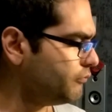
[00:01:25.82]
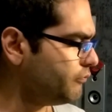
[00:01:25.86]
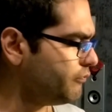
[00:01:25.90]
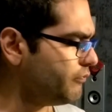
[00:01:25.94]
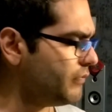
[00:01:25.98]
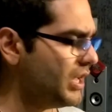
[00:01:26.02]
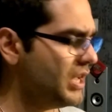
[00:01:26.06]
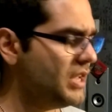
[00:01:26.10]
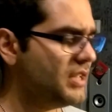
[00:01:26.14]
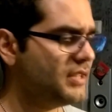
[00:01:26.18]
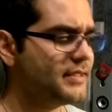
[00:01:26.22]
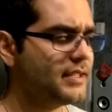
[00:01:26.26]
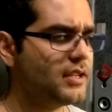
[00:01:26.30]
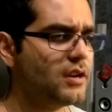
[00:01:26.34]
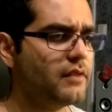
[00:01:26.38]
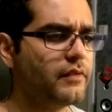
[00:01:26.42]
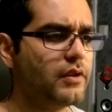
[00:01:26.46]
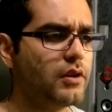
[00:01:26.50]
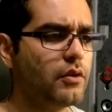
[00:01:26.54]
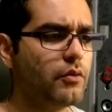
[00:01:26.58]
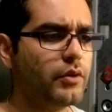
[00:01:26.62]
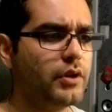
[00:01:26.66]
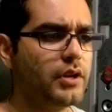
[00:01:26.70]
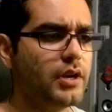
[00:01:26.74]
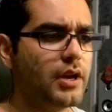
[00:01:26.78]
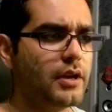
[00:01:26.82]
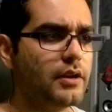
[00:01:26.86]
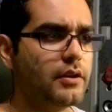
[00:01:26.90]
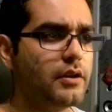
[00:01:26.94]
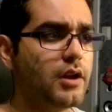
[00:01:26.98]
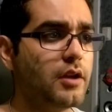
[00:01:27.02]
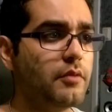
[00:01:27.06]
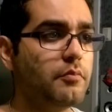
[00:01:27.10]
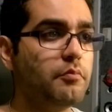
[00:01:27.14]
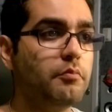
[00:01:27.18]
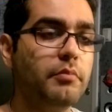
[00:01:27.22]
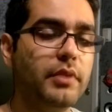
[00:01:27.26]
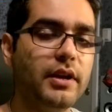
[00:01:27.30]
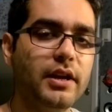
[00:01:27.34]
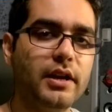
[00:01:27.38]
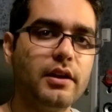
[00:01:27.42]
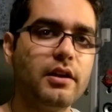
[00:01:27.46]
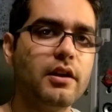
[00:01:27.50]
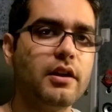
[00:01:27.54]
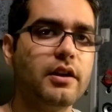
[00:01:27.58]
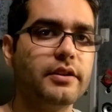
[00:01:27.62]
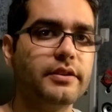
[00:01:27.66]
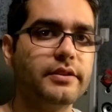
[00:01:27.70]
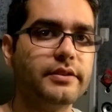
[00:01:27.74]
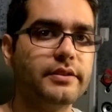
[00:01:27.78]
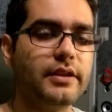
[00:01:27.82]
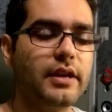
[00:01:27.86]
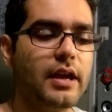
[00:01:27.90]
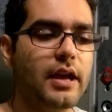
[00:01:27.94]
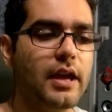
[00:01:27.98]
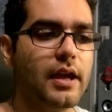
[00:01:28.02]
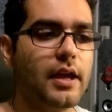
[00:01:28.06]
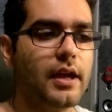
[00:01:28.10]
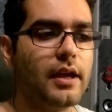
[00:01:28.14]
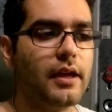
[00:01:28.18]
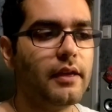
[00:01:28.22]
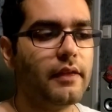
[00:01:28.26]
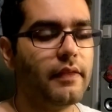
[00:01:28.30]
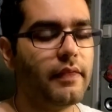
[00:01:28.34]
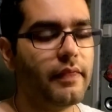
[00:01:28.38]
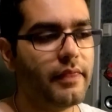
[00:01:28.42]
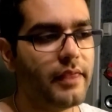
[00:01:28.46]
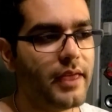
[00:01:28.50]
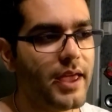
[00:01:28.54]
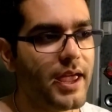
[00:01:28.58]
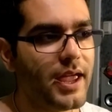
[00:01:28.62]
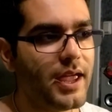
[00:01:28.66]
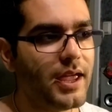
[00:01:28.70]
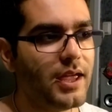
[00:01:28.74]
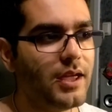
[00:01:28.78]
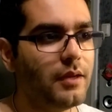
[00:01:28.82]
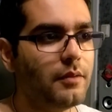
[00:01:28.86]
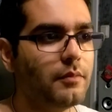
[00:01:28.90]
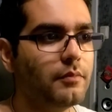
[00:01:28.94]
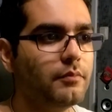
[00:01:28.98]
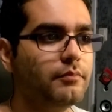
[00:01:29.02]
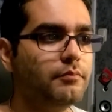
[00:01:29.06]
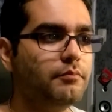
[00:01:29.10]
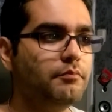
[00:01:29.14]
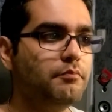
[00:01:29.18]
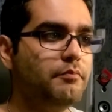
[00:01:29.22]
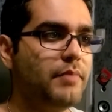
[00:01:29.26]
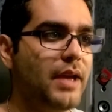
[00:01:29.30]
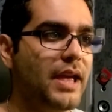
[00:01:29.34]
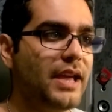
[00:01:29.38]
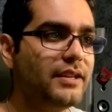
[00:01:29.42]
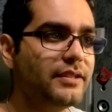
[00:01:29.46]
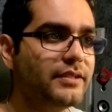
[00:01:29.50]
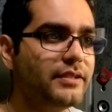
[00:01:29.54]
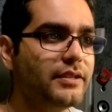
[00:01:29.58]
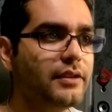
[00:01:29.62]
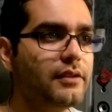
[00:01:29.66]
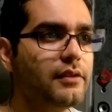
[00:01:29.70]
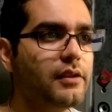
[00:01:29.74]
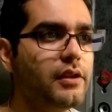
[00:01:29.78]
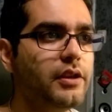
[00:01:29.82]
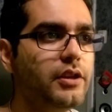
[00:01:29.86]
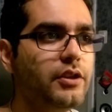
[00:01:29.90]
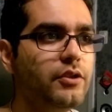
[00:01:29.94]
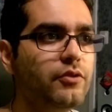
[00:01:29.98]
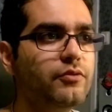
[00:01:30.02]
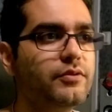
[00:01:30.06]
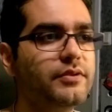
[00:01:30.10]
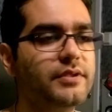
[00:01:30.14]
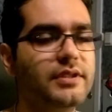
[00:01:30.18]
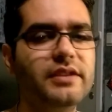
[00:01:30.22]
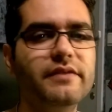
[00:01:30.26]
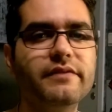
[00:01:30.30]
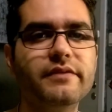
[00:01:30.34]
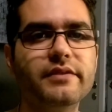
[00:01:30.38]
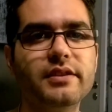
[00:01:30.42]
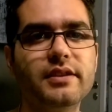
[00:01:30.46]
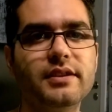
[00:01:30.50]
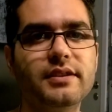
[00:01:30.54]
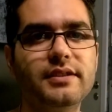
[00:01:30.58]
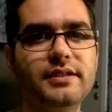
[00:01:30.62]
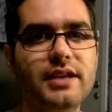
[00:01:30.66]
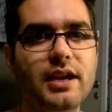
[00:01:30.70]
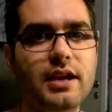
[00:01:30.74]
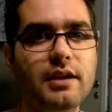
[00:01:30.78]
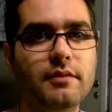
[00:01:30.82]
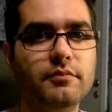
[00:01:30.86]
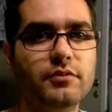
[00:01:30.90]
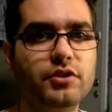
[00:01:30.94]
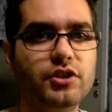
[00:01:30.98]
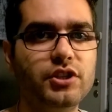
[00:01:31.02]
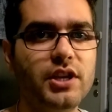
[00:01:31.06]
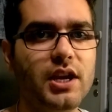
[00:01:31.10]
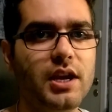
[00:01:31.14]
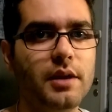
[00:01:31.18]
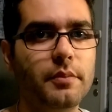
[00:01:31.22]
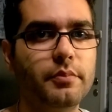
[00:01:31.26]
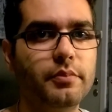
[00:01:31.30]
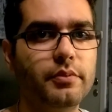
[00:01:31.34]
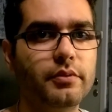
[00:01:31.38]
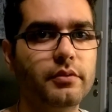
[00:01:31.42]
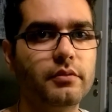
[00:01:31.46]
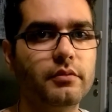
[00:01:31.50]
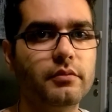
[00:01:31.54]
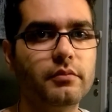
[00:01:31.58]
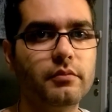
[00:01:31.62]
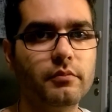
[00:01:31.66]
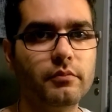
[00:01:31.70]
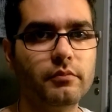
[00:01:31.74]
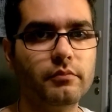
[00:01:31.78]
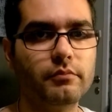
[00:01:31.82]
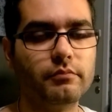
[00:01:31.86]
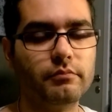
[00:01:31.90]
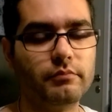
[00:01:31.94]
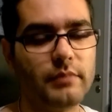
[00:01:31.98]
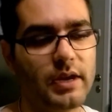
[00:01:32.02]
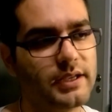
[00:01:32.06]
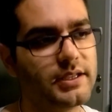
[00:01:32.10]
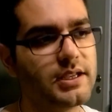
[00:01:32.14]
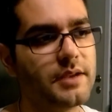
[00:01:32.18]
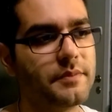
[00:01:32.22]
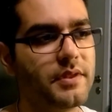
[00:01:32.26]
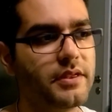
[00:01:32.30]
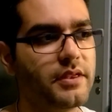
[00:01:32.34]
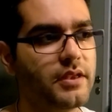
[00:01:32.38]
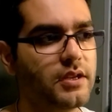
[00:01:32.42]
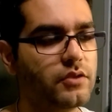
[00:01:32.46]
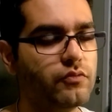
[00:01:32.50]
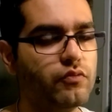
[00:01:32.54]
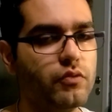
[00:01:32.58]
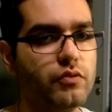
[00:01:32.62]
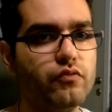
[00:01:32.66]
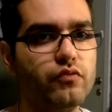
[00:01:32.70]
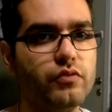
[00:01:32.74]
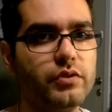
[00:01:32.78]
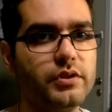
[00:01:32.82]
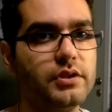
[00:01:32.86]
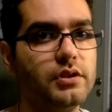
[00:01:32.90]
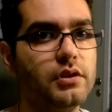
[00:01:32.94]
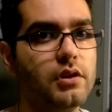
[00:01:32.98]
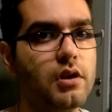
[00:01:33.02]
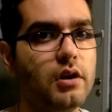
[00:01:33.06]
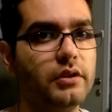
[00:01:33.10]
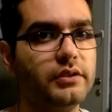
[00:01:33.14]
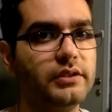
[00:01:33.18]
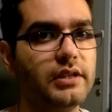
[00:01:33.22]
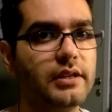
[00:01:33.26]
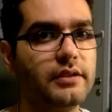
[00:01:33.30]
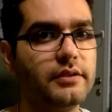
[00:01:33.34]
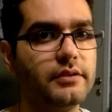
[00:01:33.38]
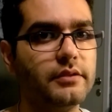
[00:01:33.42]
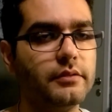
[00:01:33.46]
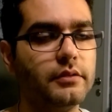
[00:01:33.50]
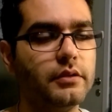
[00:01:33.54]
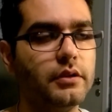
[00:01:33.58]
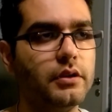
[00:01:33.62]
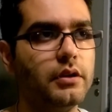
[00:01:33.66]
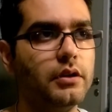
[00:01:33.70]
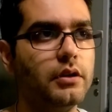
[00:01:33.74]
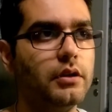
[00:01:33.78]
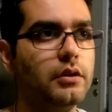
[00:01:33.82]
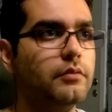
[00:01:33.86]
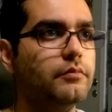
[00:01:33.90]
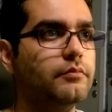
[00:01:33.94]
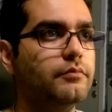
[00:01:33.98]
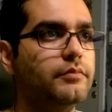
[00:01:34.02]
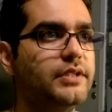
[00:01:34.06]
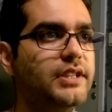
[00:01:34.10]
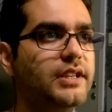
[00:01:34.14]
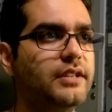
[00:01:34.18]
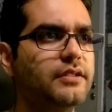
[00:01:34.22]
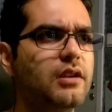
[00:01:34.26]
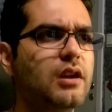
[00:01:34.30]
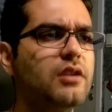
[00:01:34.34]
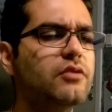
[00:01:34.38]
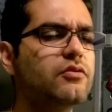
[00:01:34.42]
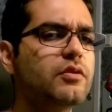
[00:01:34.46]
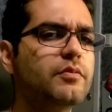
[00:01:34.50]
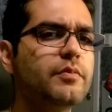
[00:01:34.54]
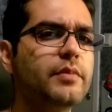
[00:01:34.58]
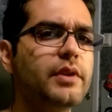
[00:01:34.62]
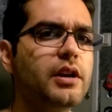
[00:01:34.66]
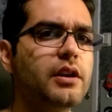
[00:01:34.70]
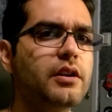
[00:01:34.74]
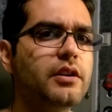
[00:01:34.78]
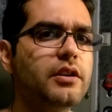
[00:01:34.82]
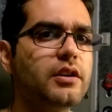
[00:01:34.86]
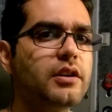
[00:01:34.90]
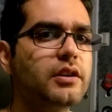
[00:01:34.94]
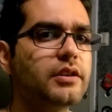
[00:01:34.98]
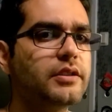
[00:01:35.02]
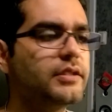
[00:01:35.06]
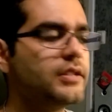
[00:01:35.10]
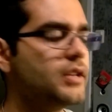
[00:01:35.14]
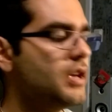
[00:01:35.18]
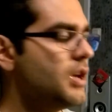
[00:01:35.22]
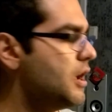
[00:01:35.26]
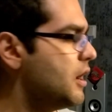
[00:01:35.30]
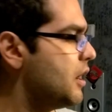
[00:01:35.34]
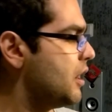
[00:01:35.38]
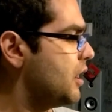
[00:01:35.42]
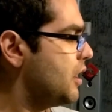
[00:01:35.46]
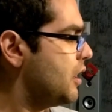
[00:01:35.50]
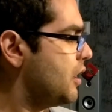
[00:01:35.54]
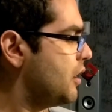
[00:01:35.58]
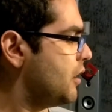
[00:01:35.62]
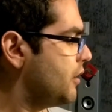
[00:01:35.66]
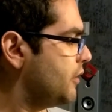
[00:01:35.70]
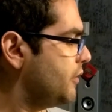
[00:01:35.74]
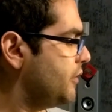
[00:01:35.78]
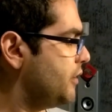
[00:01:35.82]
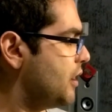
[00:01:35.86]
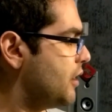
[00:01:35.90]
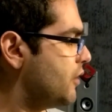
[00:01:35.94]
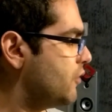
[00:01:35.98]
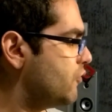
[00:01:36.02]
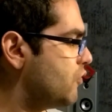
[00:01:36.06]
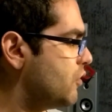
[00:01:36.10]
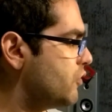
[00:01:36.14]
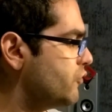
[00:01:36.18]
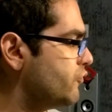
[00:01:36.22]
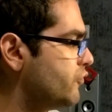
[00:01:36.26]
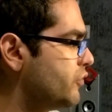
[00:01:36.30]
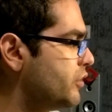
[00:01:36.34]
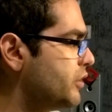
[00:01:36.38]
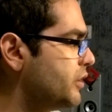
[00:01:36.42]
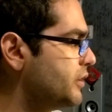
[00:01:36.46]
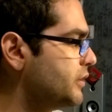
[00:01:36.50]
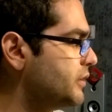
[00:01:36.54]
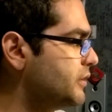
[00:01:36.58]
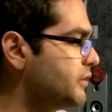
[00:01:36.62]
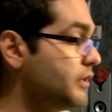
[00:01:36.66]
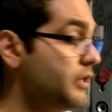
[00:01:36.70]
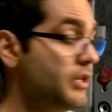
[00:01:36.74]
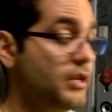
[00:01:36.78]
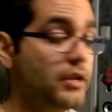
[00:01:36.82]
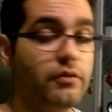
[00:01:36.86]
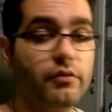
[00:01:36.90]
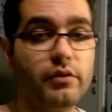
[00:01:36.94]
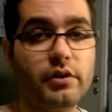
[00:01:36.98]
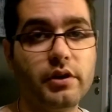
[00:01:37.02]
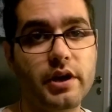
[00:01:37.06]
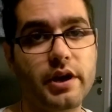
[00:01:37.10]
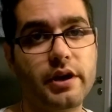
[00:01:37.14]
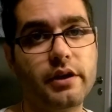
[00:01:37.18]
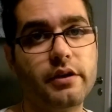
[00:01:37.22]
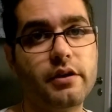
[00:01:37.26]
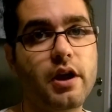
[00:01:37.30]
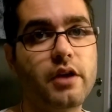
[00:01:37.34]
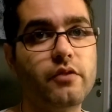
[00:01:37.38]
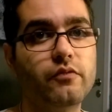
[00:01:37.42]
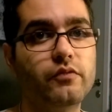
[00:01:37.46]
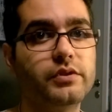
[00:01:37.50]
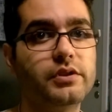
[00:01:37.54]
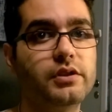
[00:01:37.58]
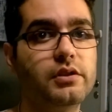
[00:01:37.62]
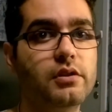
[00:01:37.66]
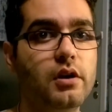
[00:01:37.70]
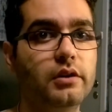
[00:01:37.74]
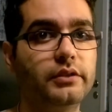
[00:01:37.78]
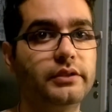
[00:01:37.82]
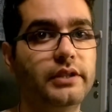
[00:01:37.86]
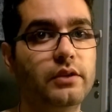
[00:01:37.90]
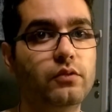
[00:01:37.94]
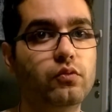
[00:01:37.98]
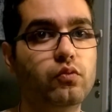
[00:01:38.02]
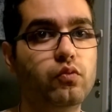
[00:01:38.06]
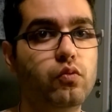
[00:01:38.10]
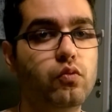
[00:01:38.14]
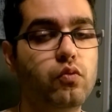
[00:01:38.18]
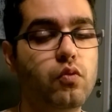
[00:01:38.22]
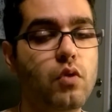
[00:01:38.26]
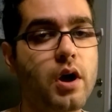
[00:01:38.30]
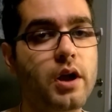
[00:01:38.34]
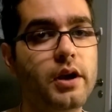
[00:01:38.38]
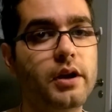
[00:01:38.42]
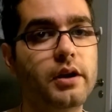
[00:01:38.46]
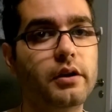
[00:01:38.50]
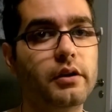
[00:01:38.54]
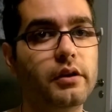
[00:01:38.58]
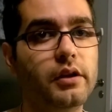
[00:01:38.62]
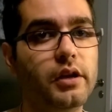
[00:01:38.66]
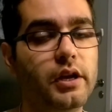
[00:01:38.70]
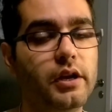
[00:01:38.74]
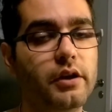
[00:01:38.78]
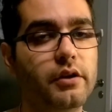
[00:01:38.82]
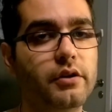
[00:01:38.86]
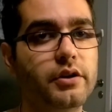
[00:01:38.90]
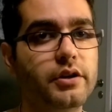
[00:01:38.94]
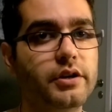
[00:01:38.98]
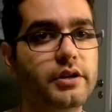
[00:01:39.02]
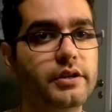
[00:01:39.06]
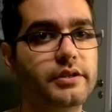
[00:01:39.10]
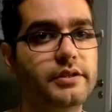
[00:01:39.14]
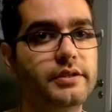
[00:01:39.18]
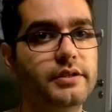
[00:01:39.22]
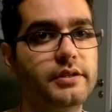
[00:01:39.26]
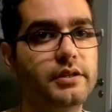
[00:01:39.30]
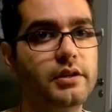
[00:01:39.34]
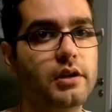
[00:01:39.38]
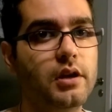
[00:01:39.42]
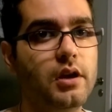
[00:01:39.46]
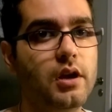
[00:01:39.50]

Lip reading: instead of the Nokia 9 because they basically used even the same chip, except that this one was clocked at 600 megahertz. The other one was, the Nokia 9 was clocked at 1 gigahertz.